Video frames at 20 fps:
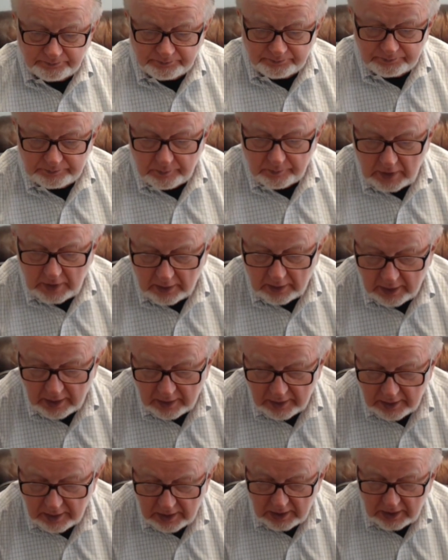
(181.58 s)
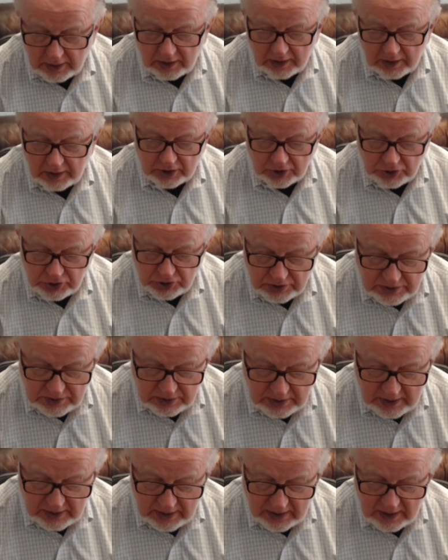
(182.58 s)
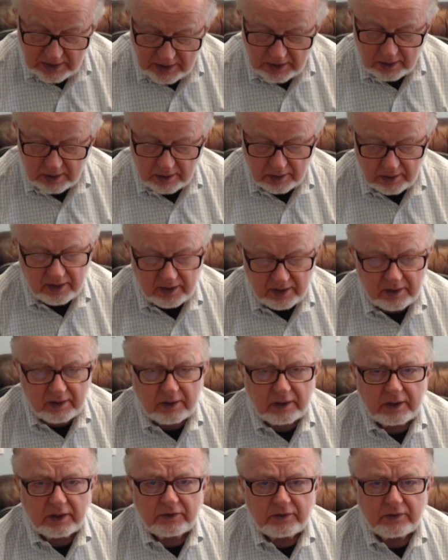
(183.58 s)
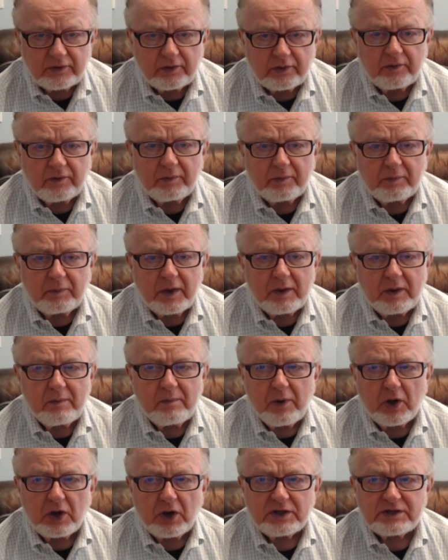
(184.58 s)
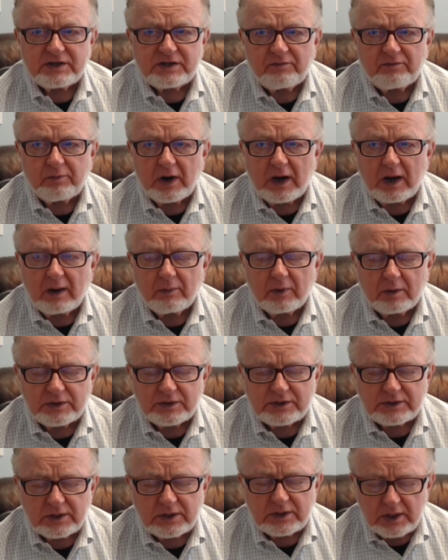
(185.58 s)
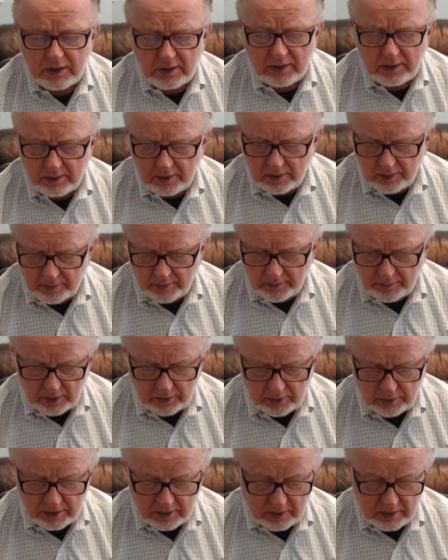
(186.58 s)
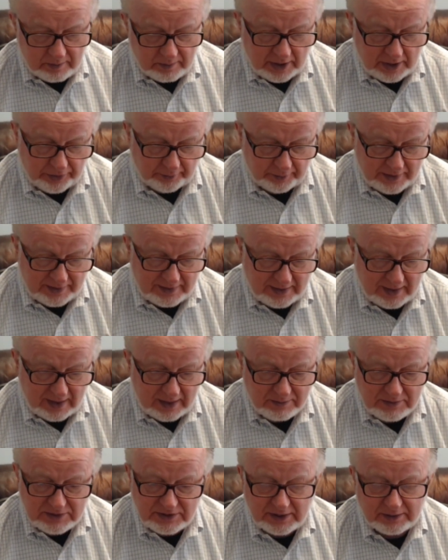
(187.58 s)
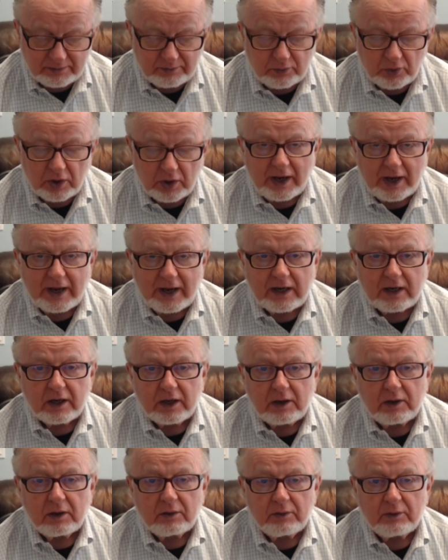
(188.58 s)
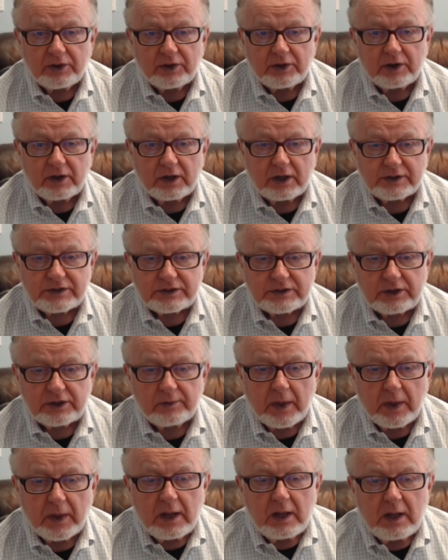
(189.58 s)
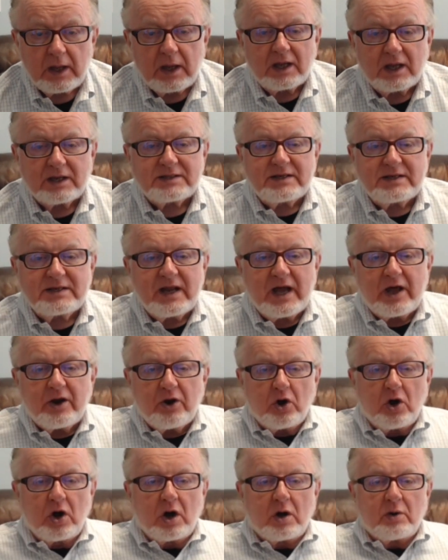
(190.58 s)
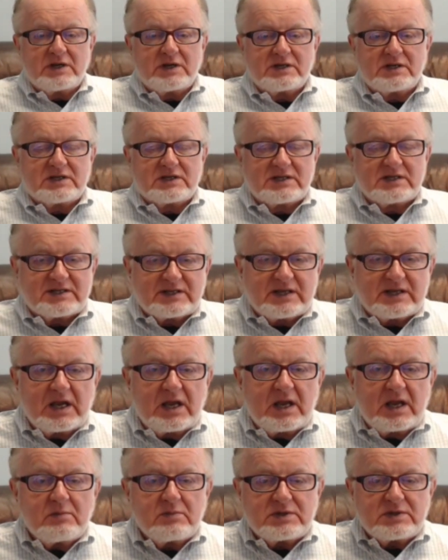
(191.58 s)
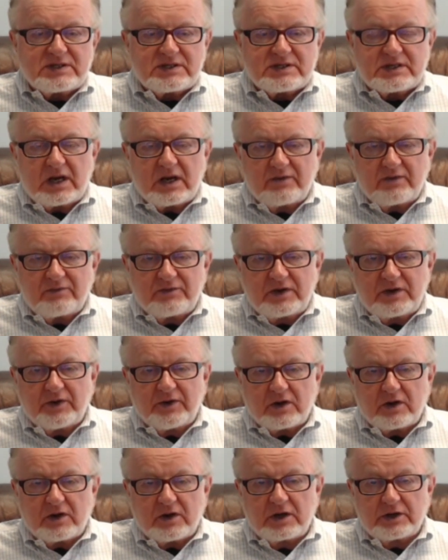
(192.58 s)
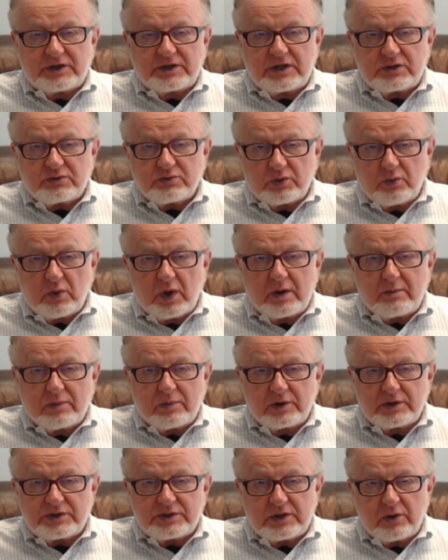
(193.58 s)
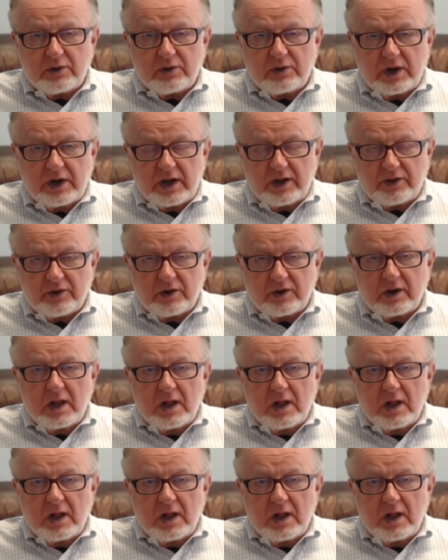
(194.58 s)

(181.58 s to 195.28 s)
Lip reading: yeah, and then in addition to that, there is sort of impulsive problems, you know, that are about three times more likely with adults. So it's not always the same set of difficulties with one person or another.